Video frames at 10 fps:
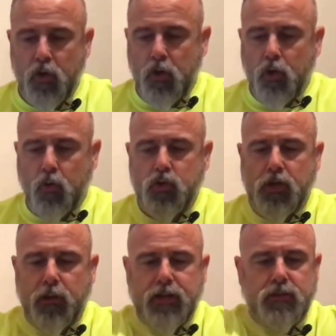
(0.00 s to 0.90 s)

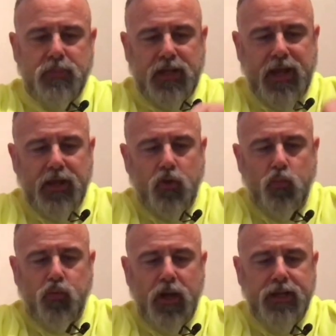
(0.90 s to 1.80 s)
Also, it has a mechanical
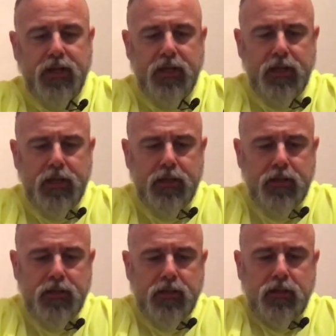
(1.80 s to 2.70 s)
brake here,
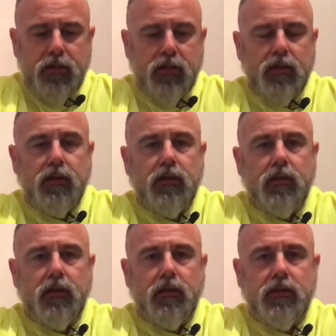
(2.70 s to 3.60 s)

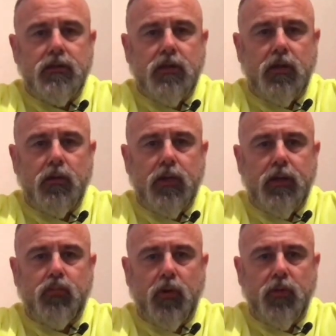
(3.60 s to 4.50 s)
so any
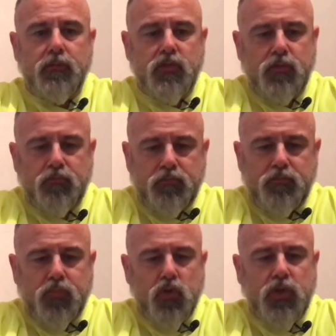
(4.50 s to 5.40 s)
problems, you
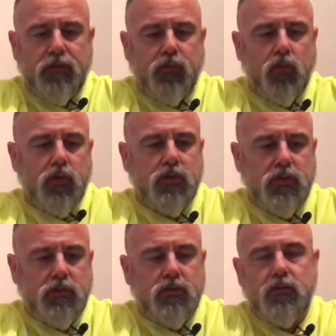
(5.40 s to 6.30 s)
push that forward,
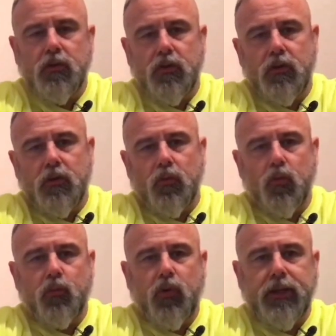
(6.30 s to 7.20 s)

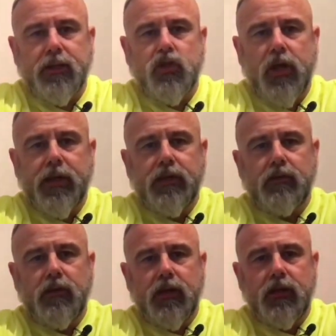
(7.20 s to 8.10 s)
will break the chain,
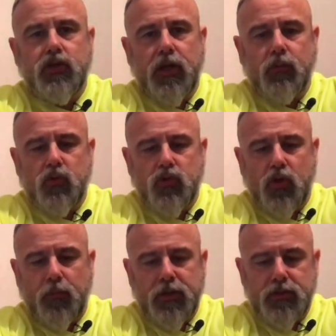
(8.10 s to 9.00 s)
and the chain will
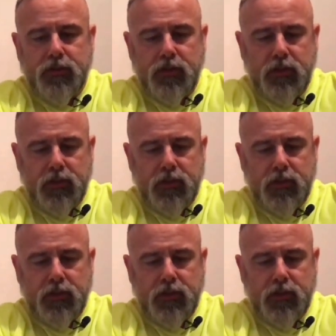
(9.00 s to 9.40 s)
stop instantly.